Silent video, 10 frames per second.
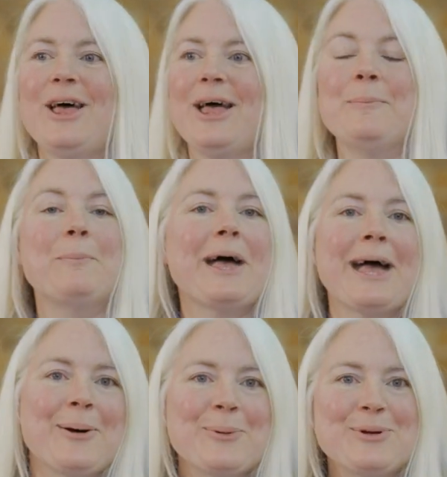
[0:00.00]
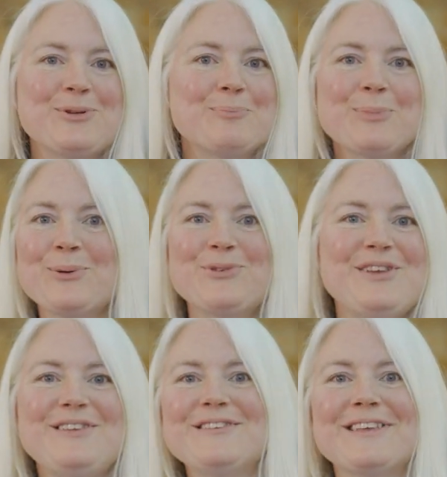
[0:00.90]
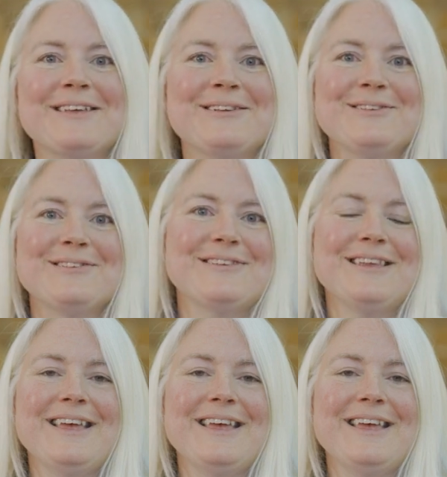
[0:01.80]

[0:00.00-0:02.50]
empowered, multi-skilled,